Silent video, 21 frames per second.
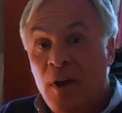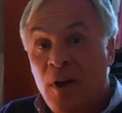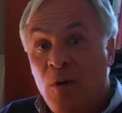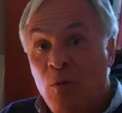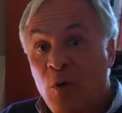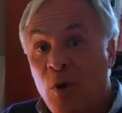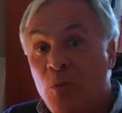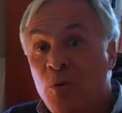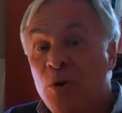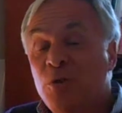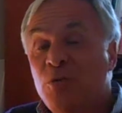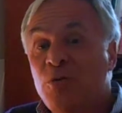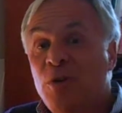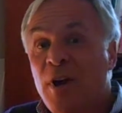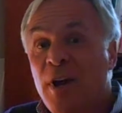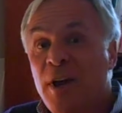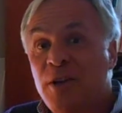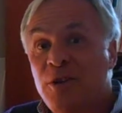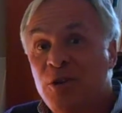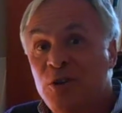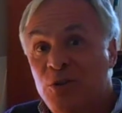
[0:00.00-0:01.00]
what we're
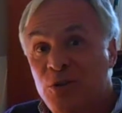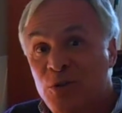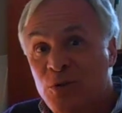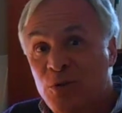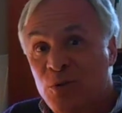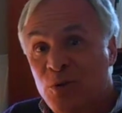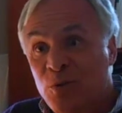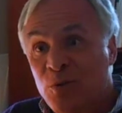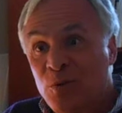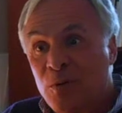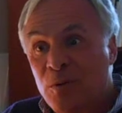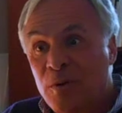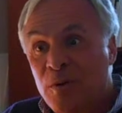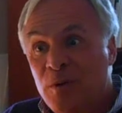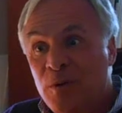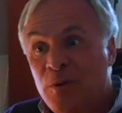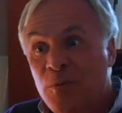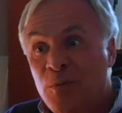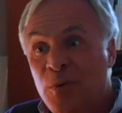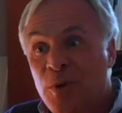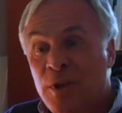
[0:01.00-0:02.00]
trying to do
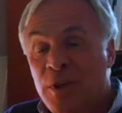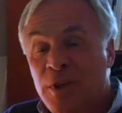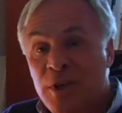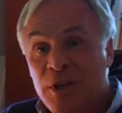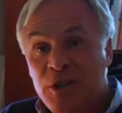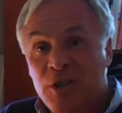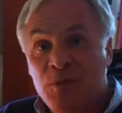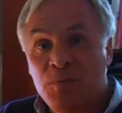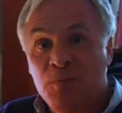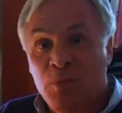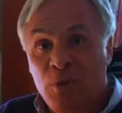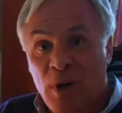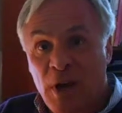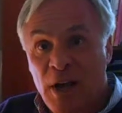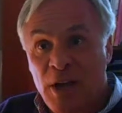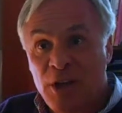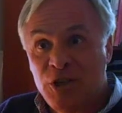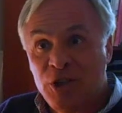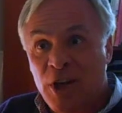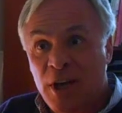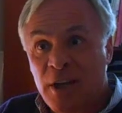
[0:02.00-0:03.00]
with this
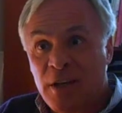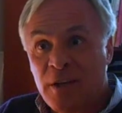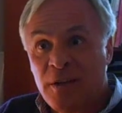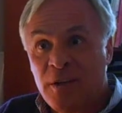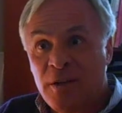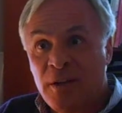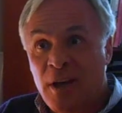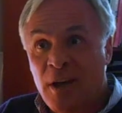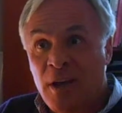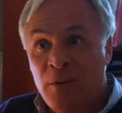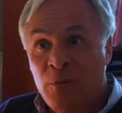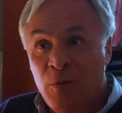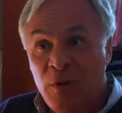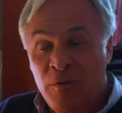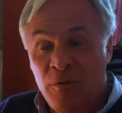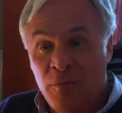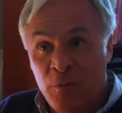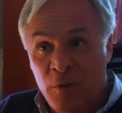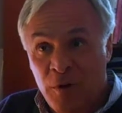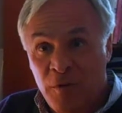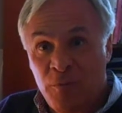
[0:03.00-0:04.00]
project,
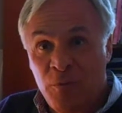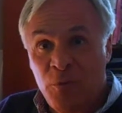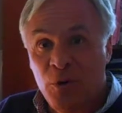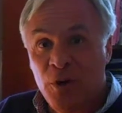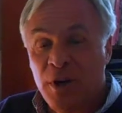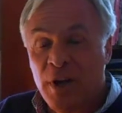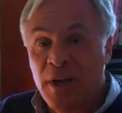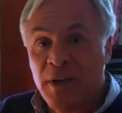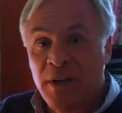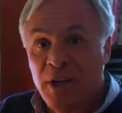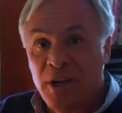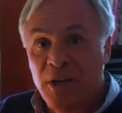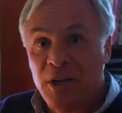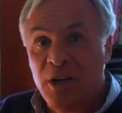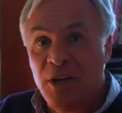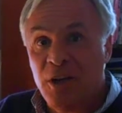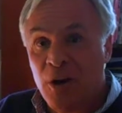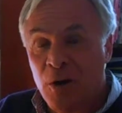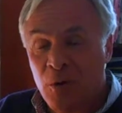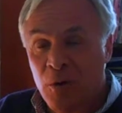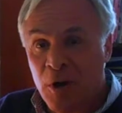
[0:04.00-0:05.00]
we've put on
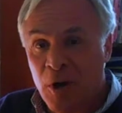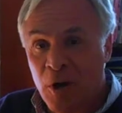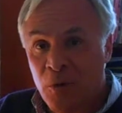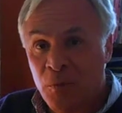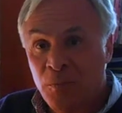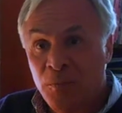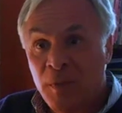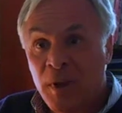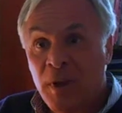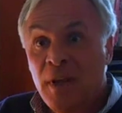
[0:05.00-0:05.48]
Indiegogo,